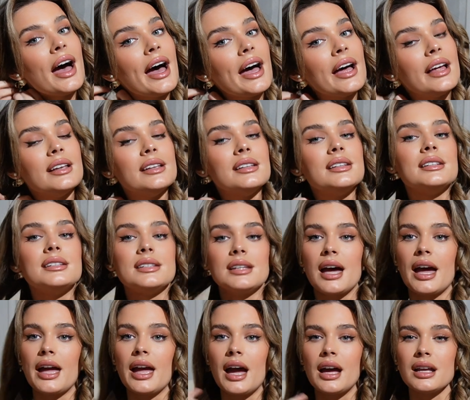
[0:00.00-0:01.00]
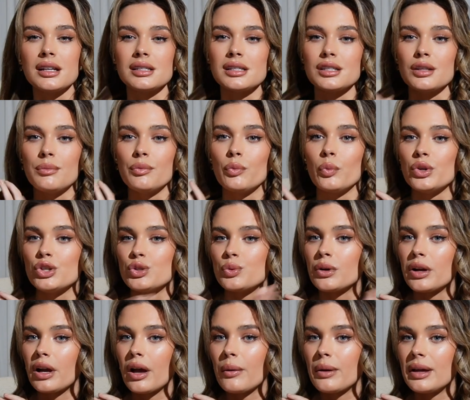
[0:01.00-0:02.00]
and I had some which were
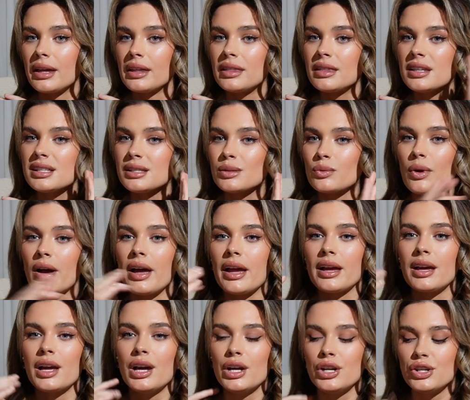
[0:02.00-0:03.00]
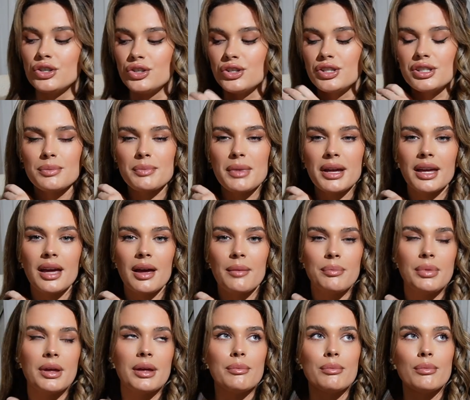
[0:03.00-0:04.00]
going this way, just to make it a
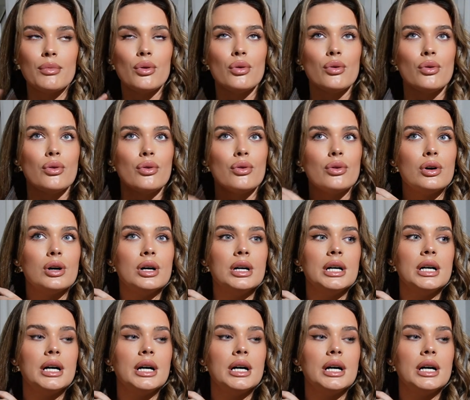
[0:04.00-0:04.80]
bit more,